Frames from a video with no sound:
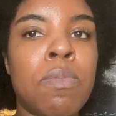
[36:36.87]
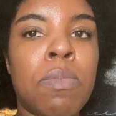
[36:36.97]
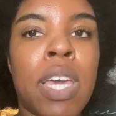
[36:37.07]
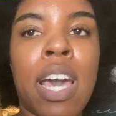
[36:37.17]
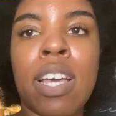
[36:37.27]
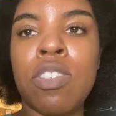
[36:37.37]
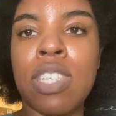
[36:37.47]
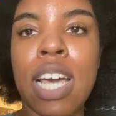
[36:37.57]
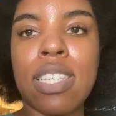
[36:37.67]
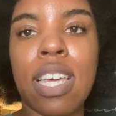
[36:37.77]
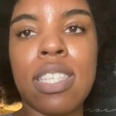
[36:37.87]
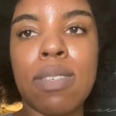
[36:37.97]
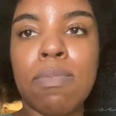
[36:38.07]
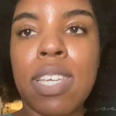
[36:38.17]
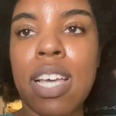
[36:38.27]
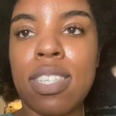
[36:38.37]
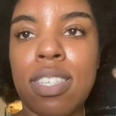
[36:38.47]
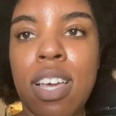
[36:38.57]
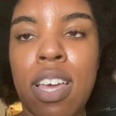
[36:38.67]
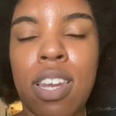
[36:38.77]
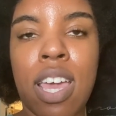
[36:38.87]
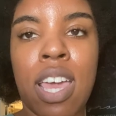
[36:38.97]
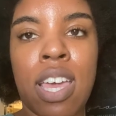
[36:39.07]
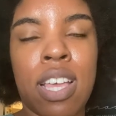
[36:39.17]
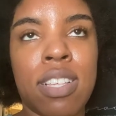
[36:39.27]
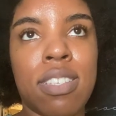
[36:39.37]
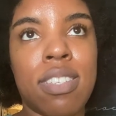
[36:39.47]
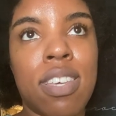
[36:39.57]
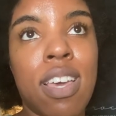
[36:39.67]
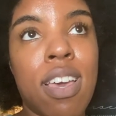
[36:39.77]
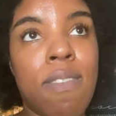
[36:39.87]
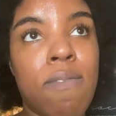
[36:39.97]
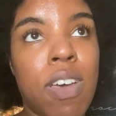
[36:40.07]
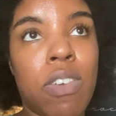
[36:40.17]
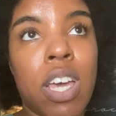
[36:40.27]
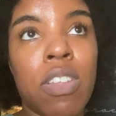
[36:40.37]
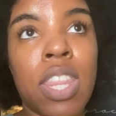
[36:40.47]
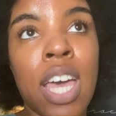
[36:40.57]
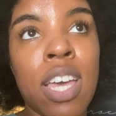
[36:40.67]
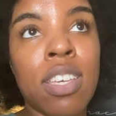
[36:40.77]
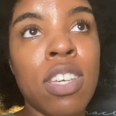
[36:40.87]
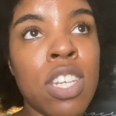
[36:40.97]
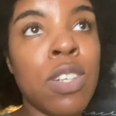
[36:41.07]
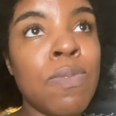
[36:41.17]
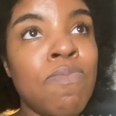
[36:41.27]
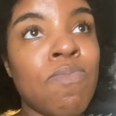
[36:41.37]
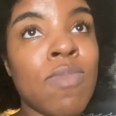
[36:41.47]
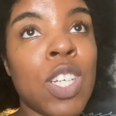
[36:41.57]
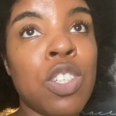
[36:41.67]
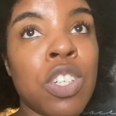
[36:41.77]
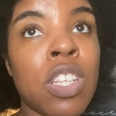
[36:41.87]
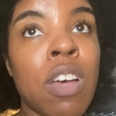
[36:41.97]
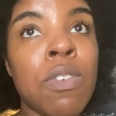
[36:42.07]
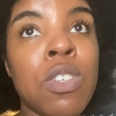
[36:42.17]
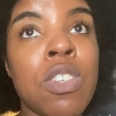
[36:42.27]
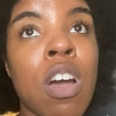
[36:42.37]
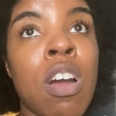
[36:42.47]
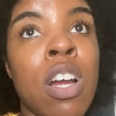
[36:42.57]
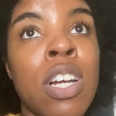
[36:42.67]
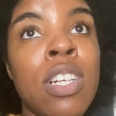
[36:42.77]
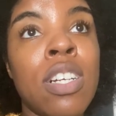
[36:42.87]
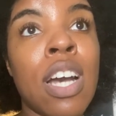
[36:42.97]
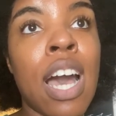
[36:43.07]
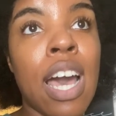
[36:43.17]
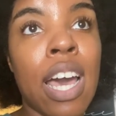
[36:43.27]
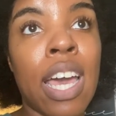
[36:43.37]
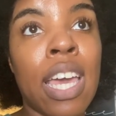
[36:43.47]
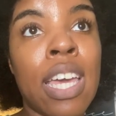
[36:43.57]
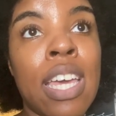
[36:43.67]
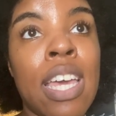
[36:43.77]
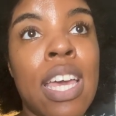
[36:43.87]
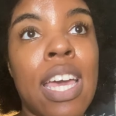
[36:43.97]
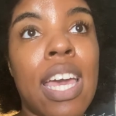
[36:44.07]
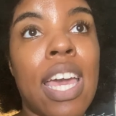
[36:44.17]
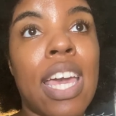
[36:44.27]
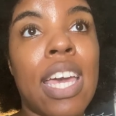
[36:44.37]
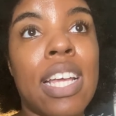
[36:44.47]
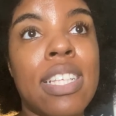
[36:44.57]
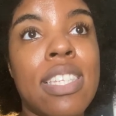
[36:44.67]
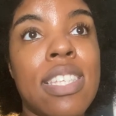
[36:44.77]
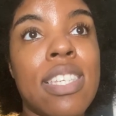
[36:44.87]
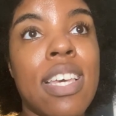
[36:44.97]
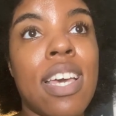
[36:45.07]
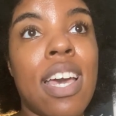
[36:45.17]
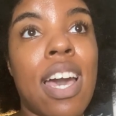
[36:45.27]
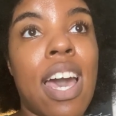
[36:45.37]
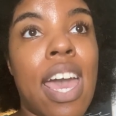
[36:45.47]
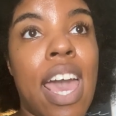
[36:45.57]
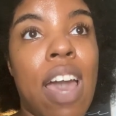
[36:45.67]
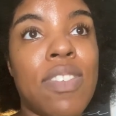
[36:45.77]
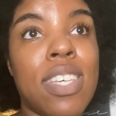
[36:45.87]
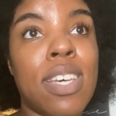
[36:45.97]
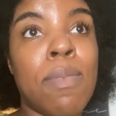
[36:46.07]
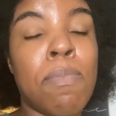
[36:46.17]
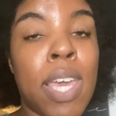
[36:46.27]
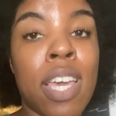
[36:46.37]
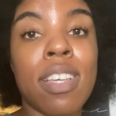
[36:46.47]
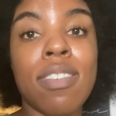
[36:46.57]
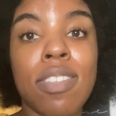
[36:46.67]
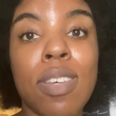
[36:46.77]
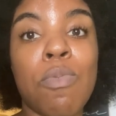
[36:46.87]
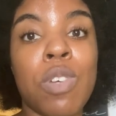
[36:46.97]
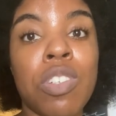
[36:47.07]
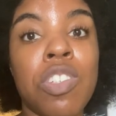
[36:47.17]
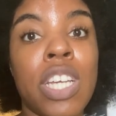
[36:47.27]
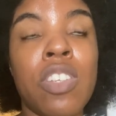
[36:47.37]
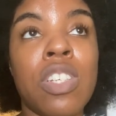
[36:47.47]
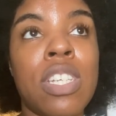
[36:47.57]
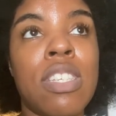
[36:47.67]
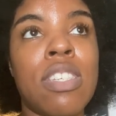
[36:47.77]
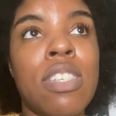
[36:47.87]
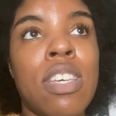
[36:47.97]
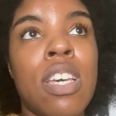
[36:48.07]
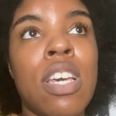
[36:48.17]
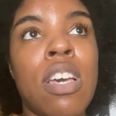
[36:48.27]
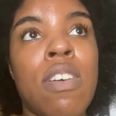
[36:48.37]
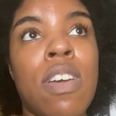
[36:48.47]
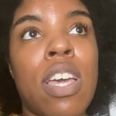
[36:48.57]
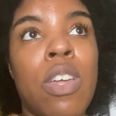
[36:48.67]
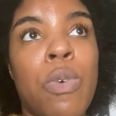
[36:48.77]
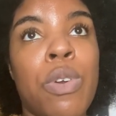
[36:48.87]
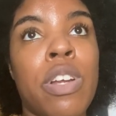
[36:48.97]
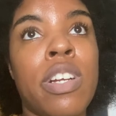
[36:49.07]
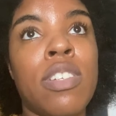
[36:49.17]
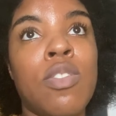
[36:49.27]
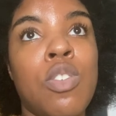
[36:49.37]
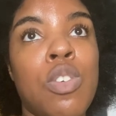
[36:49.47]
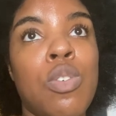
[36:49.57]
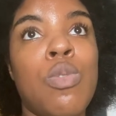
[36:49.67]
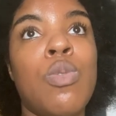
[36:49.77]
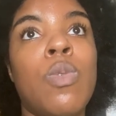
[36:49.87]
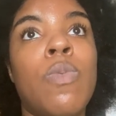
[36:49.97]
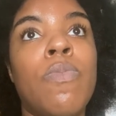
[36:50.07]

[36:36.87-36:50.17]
yeah, just had to get some tests done and found out that, you know, sugar levels are high and I have to make some real changes in order to